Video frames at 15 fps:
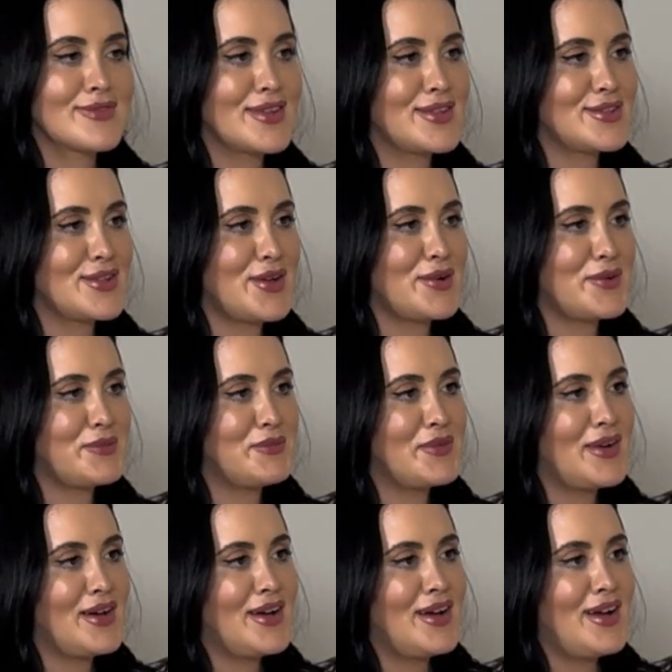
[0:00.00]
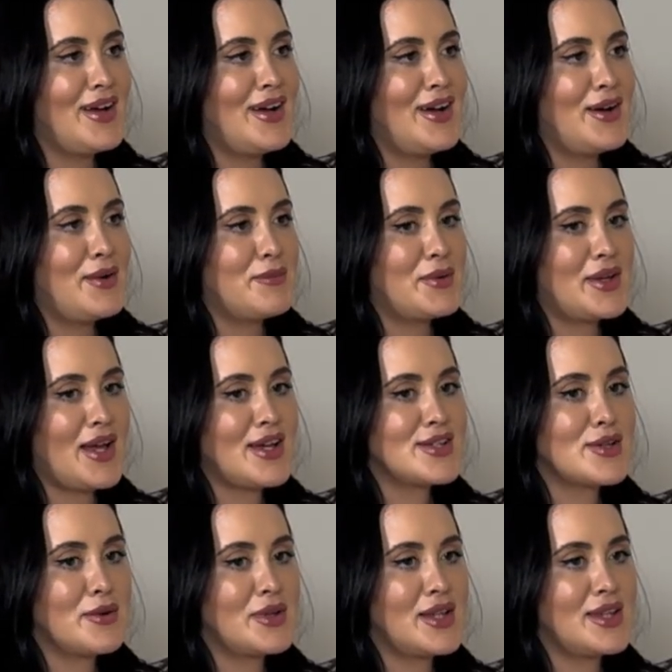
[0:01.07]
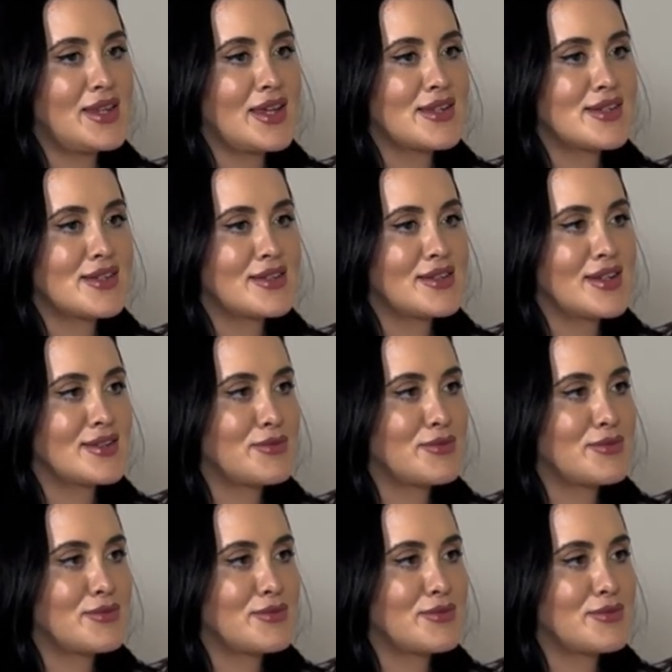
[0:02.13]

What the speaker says: So I think that's